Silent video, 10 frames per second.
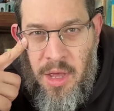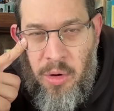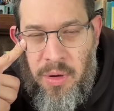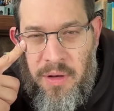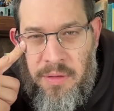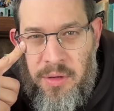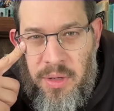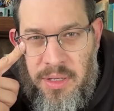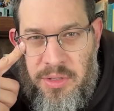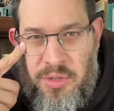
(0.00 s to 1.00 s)
One of the
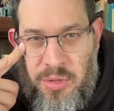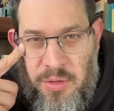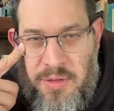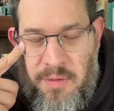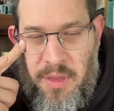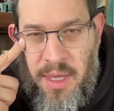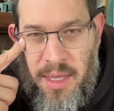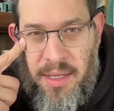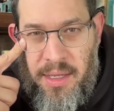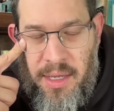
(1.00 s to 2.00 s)
greatest truths of the
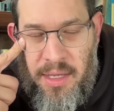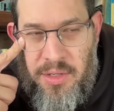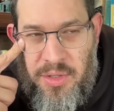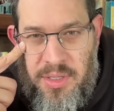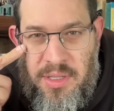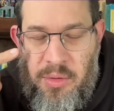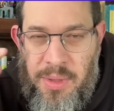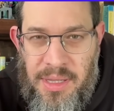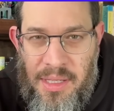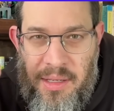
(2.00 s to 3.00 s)
AI age is that
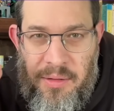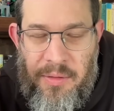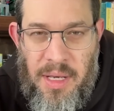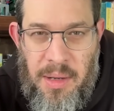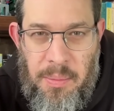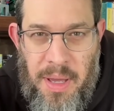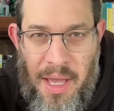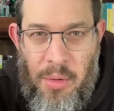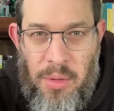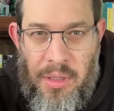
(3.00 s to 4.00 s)
we live in a
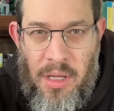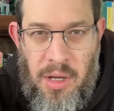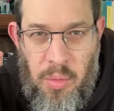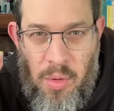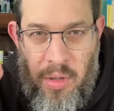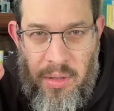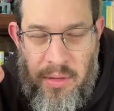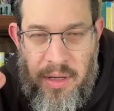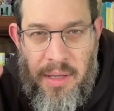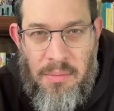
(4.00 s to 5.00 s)
power law
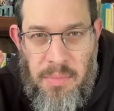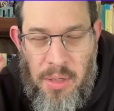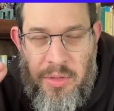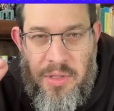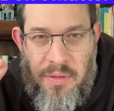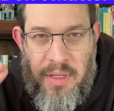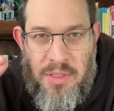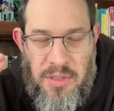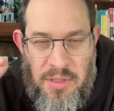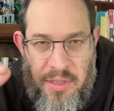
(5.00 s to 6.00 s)
world and most of
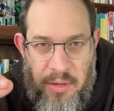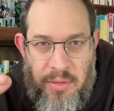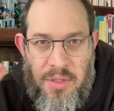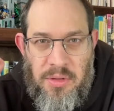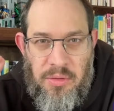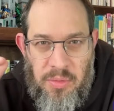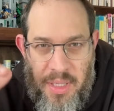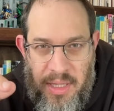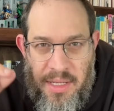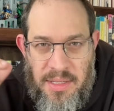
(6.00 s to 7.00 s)
us don't
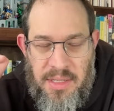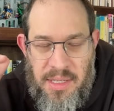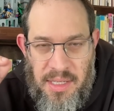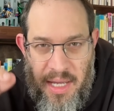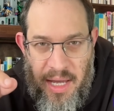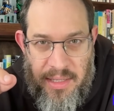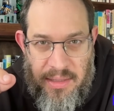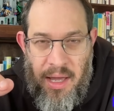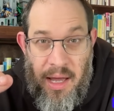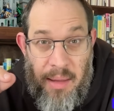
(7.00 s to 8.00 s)
realize it yet.
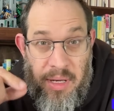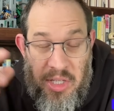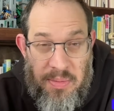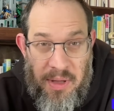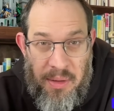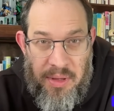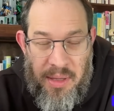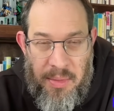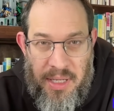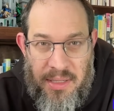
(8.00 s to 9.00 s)
I'm going to explain what
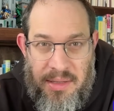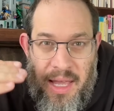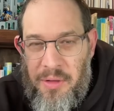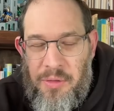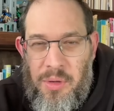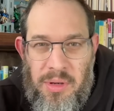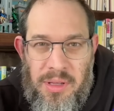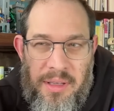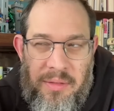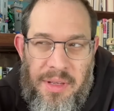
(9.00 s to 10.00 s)
that means. If you are
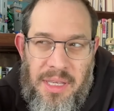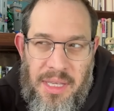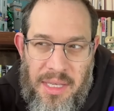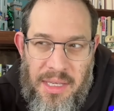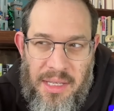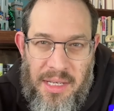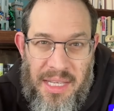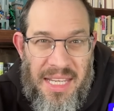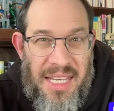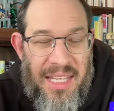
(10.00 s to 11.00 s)
living in
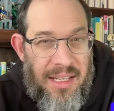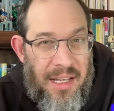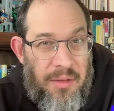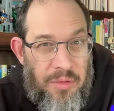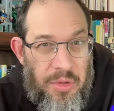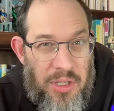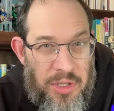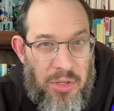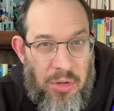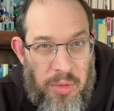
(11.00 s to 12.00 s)
any kind of
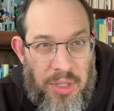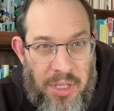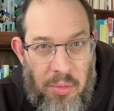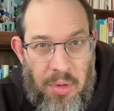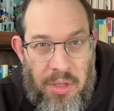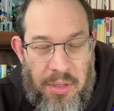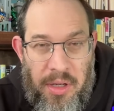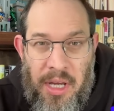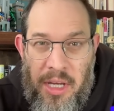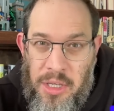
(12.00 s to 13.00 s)
traditional working world,
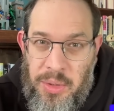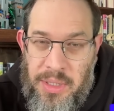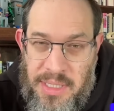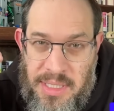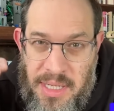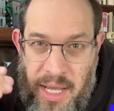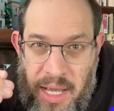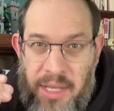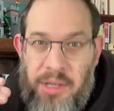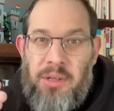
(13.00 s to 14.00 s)
your
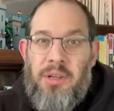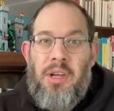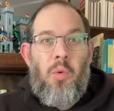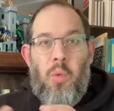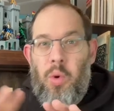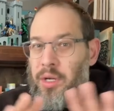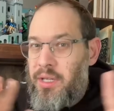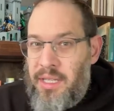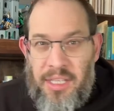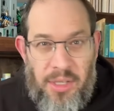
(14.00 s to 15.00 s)
entire
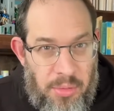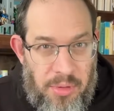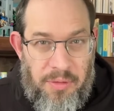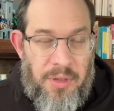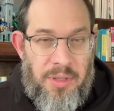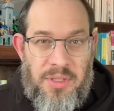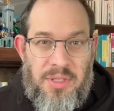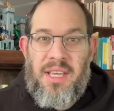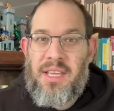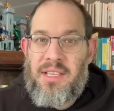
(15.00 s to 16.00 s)
working
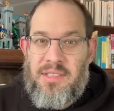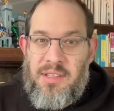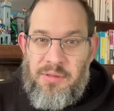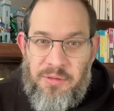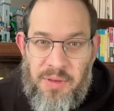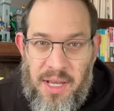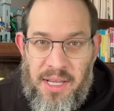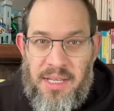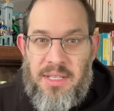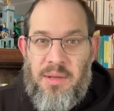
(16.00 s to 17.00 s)
universe is
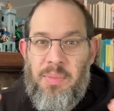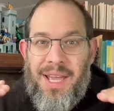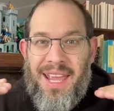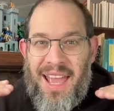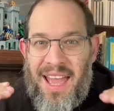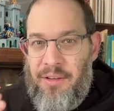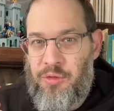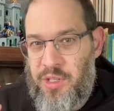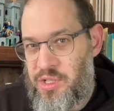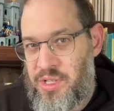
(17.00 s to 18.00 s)
defined by
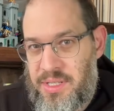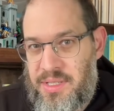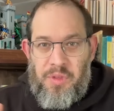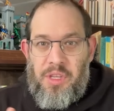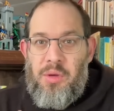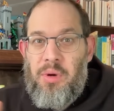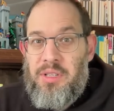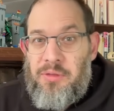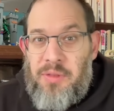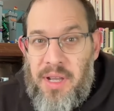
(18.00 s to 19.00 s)
averages. You are
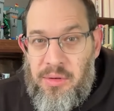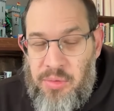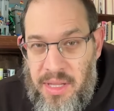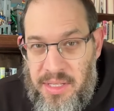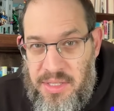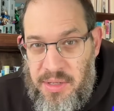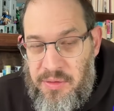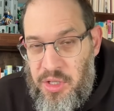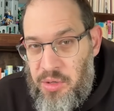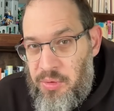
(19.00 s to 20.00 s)
defined relative
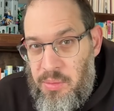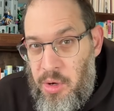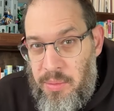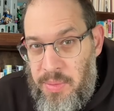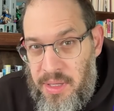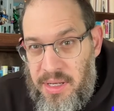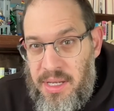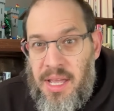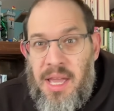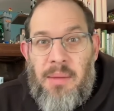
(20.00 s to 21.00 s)
to your promotability
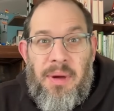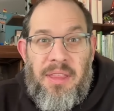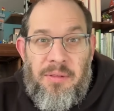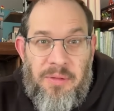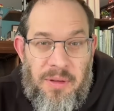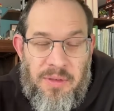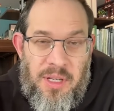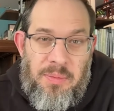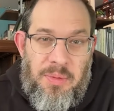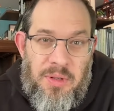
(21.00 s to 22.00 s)
by the
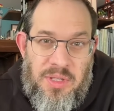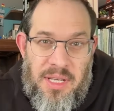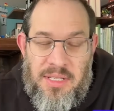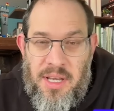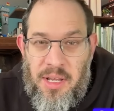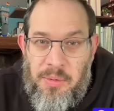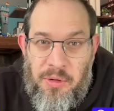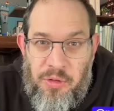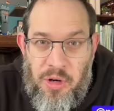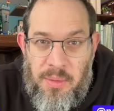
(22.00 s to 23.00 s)
50th percentile
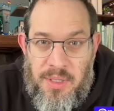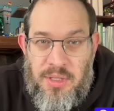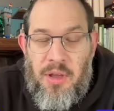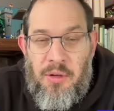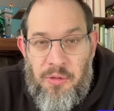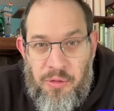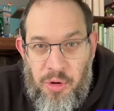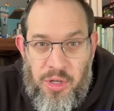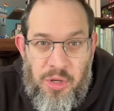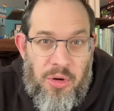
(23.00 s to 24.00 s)
performance
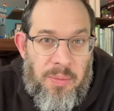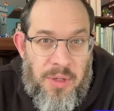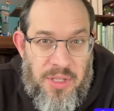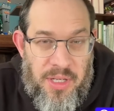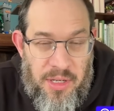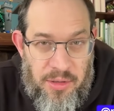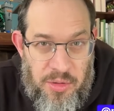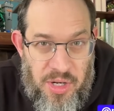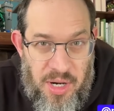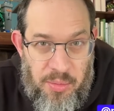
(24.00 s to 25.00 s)
for your particular
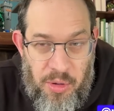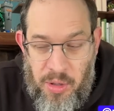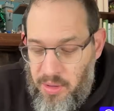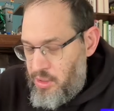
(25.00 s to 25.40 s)
job role.